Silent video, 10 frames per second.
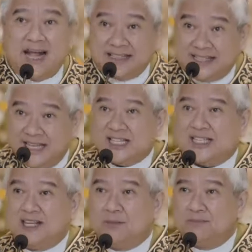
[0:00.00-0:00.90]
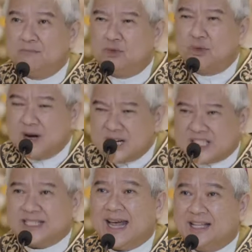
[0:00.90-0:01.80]
That is the
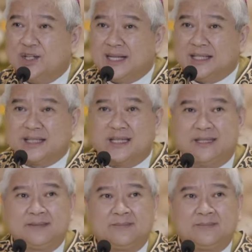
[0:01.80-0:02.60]
worst idolatry.